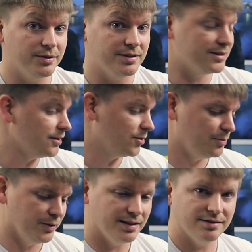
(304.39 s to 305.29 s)
protein skimmer,
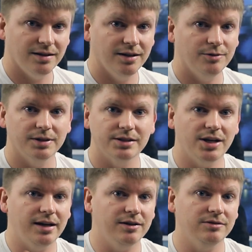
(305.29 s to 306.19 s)
put this on with the
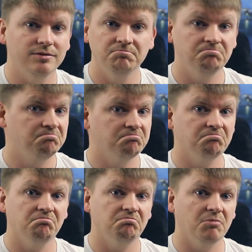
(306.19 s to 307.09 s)
Cheeto,
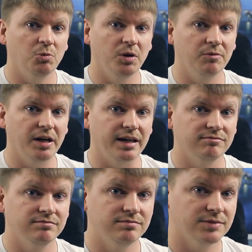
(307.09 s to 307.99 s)
it went away.
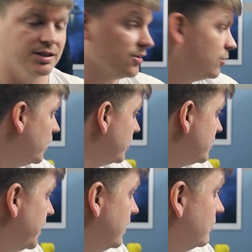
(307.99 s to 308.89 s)
So the
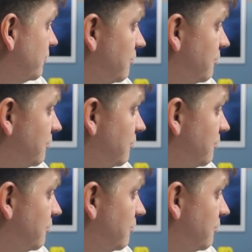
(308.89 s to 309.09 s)
water's been